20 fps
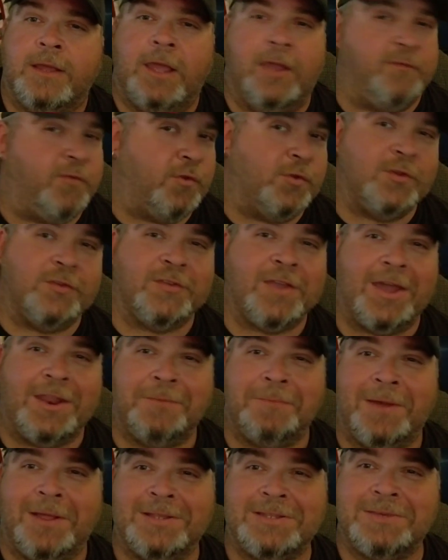If you just got
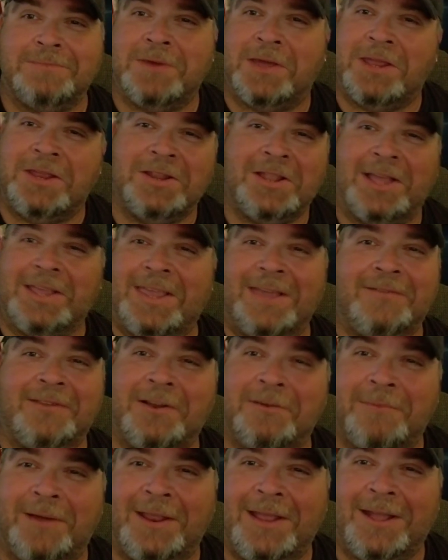a bunch of money, like giving
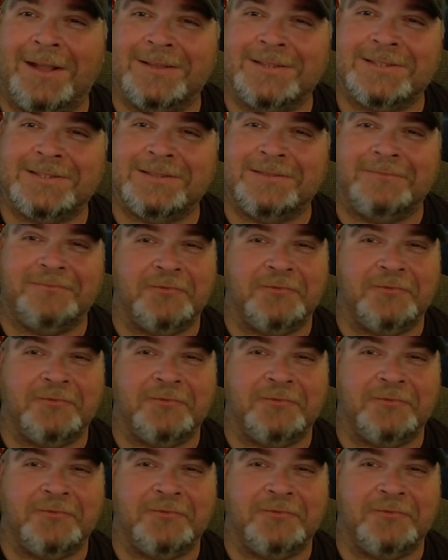everybody else